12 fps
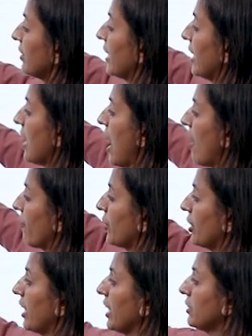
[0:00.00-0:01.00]
Then
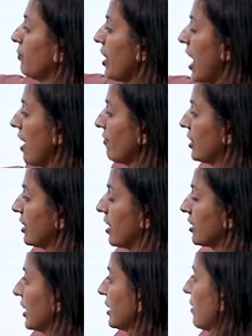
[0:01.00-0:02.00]
after tax we have
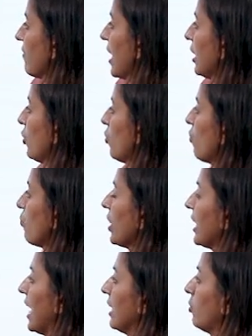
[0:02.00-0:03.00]
deducted the value, we
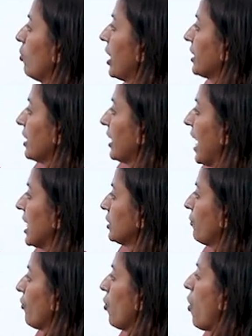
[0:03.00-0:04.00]
calculate the cash
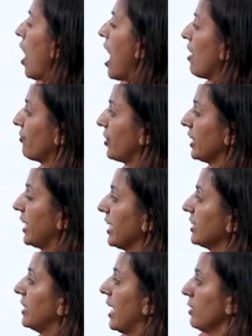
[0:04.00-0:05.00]
flow after
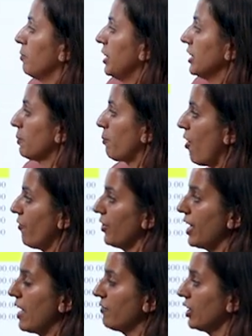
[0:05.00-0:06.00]
tax, that means
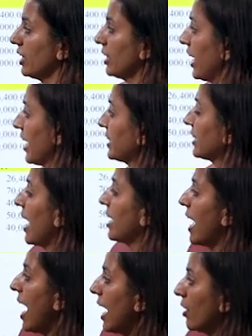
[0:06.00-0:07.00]
profit after tax and
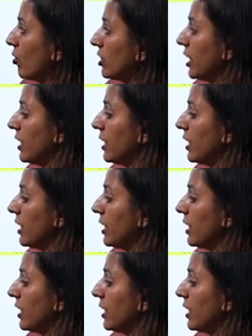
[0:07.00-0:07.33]
add on the